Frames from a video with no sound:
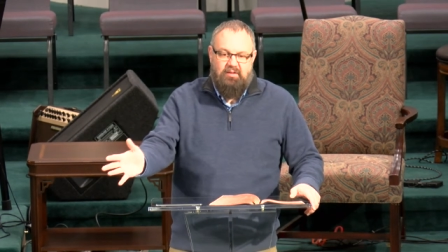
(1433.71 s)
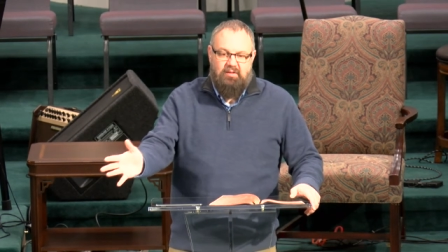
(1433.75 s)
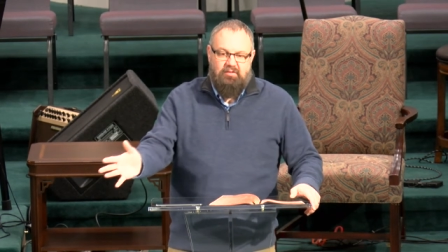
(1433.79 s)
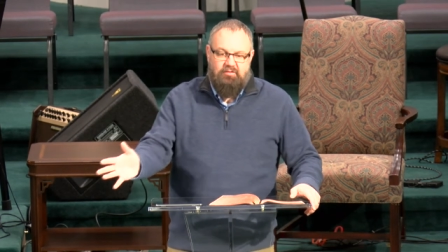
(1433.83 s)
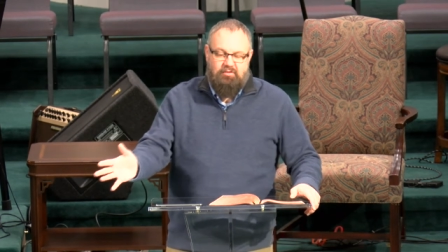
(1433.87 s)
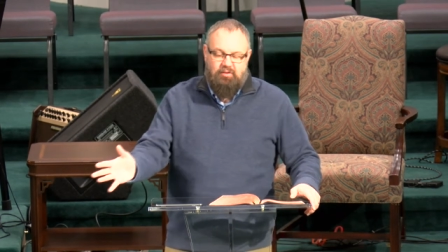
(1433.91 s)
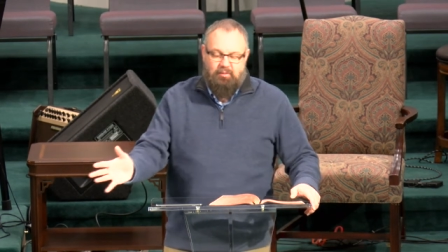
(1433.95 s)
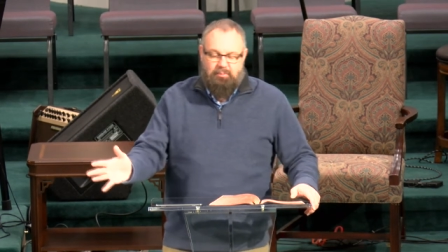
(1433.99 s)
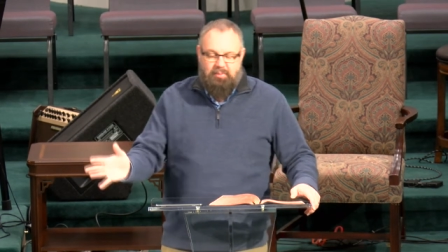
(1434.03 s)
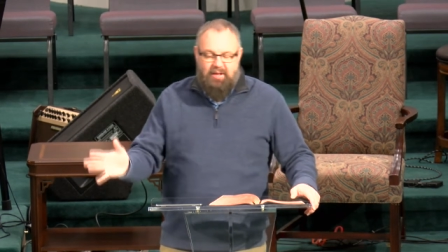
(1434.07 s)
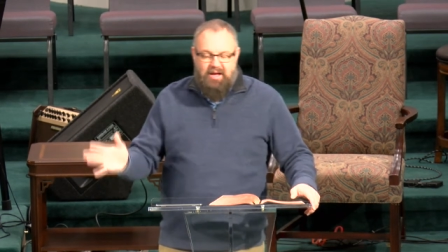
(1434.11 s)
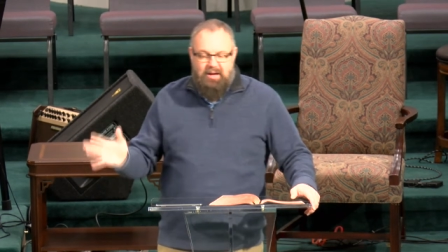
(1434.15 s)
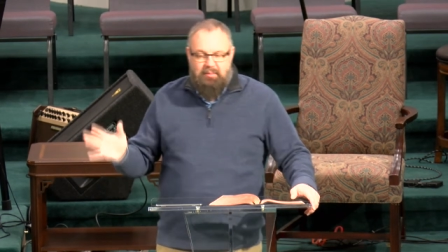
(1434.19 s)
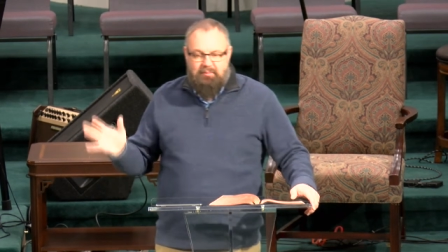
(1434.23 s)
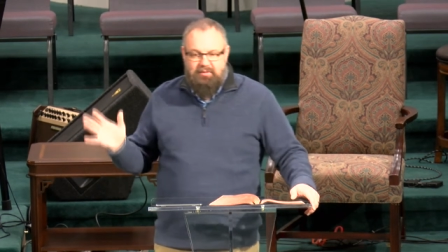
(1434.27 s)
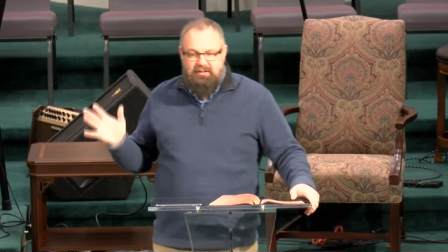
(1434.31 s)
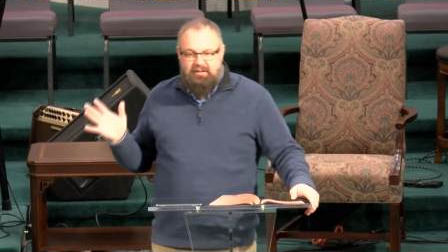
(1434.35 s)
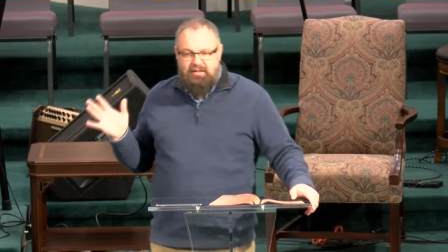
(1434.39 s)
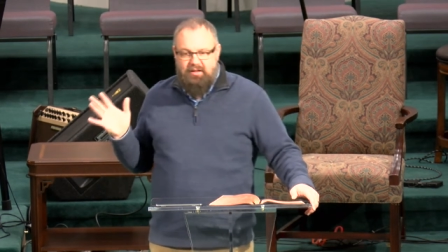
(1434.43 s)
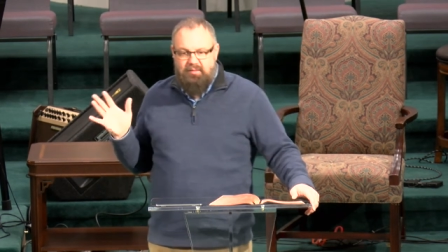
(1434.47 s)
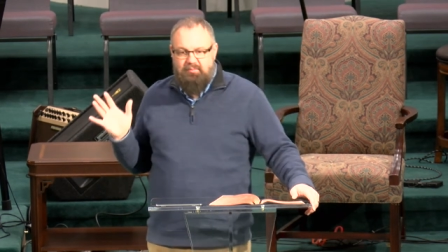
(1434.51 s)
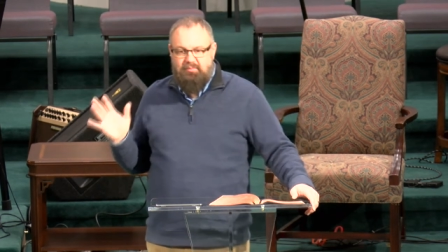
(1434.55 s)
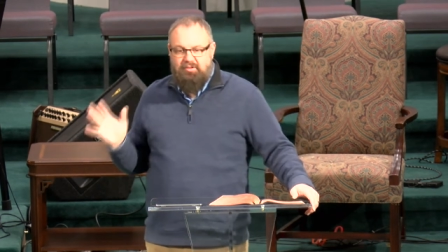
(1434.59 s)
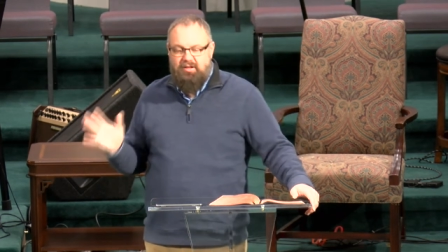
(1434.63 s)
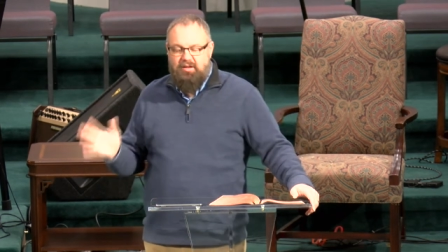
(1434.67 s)
So plowman
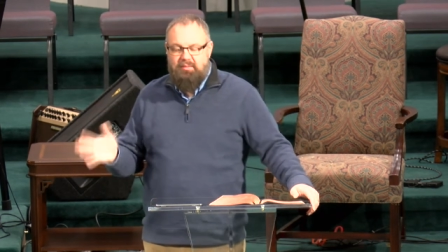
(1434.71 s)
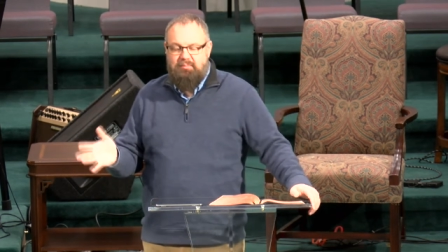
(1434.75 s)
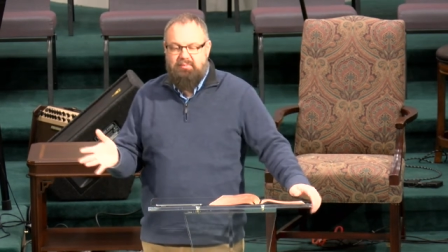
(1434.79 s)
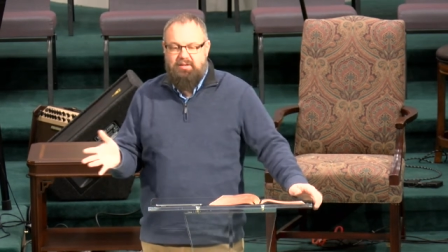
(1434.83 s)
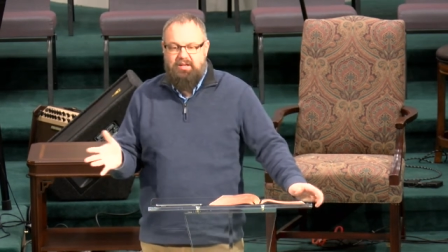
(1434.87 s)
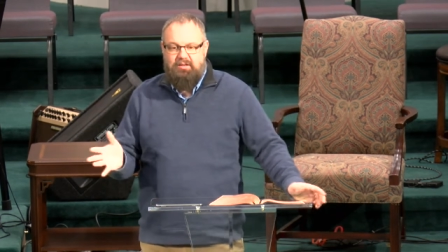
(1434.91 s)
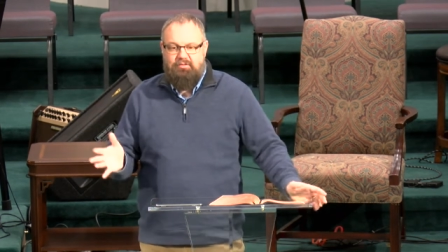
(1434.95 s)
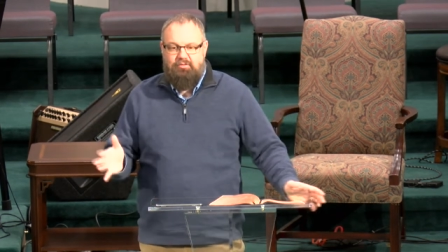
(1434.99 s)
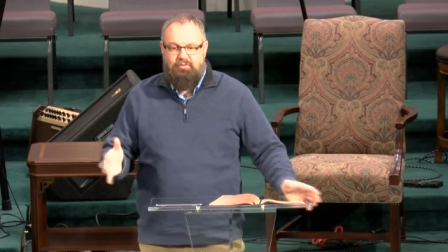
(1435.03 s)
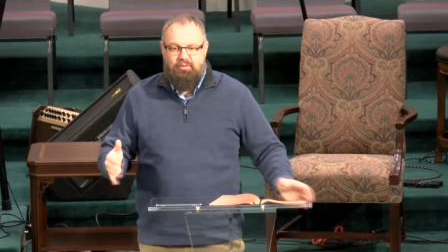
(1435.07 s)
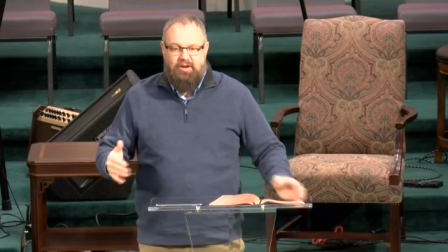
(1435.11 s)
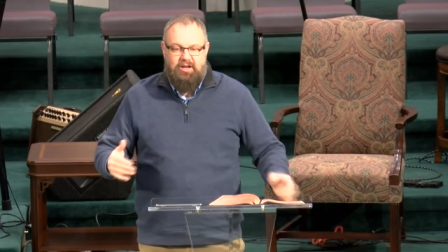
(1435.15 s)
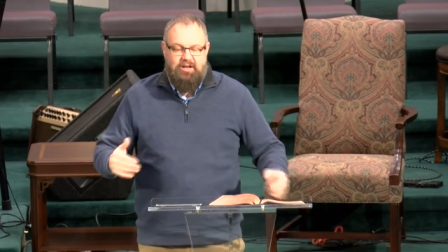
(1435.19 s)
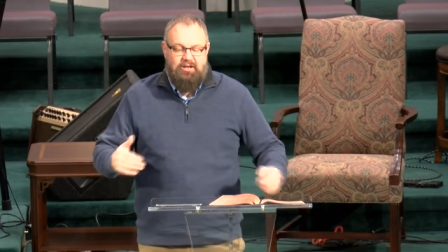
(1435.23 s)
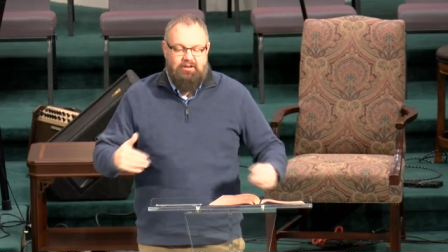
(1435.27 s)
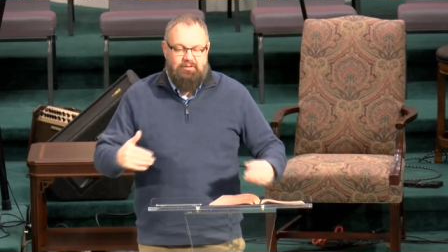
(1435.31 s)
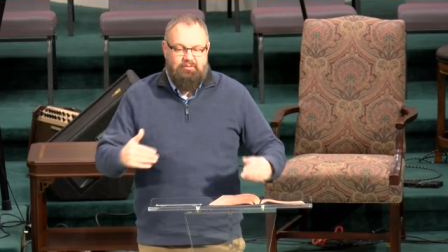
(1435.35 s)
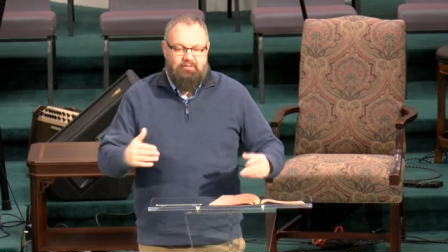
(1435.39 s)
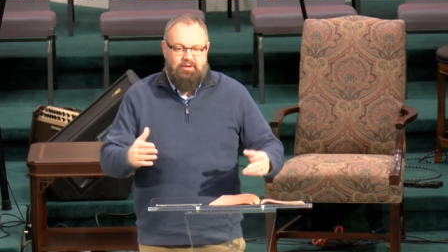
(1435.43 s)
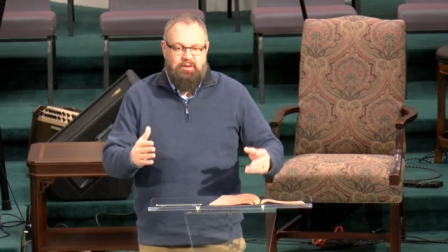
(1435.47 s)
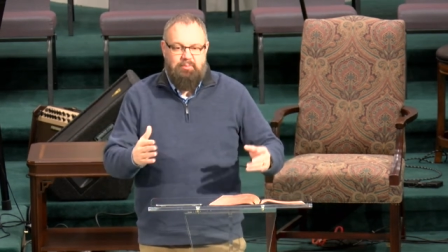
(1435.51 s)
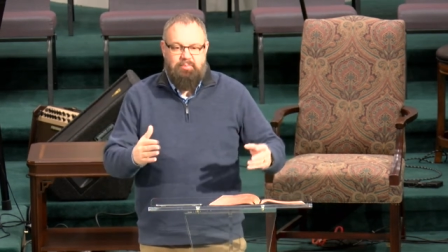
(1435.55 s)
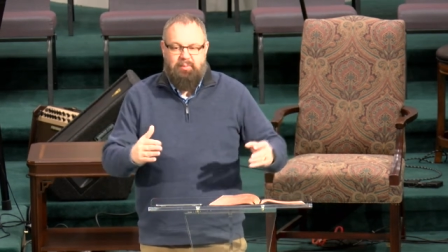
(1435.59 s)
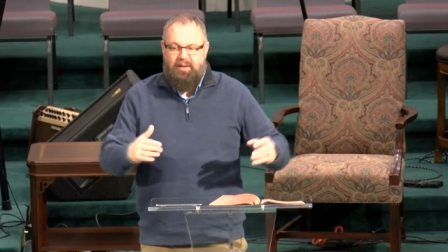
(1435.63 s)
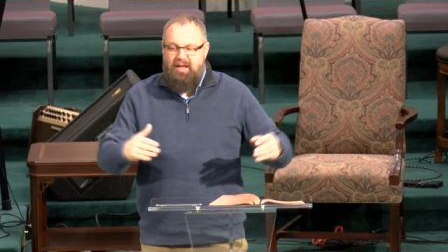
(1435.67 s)
comes up and gets ready to
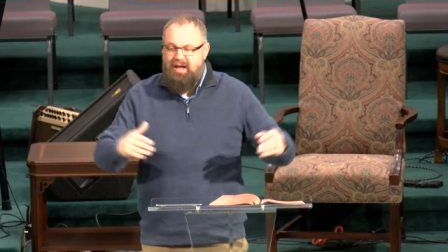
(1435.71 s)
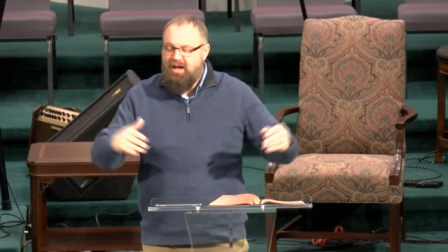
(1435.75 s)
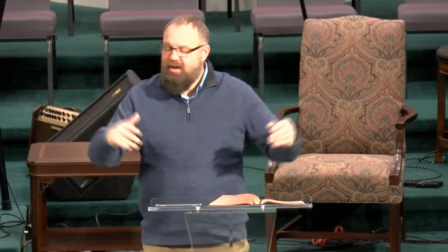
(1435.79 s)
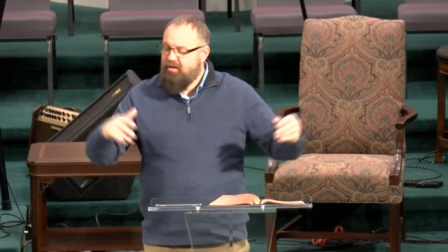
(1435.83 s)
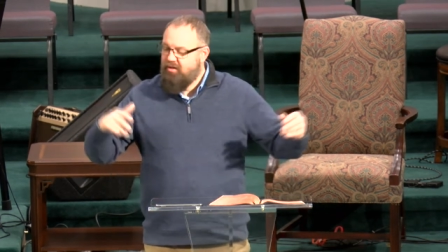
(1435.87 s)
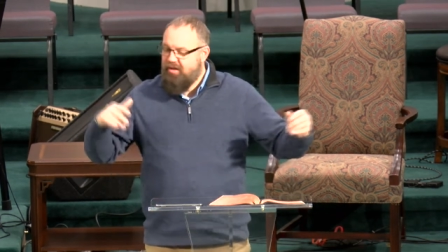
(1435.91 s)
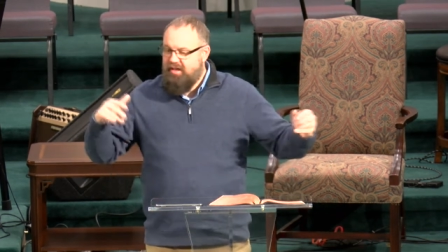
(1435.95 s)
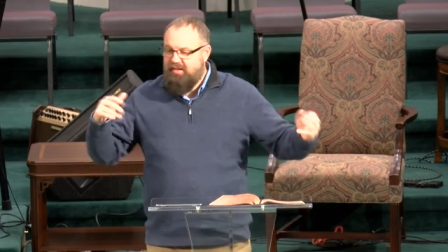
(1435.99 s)
replow,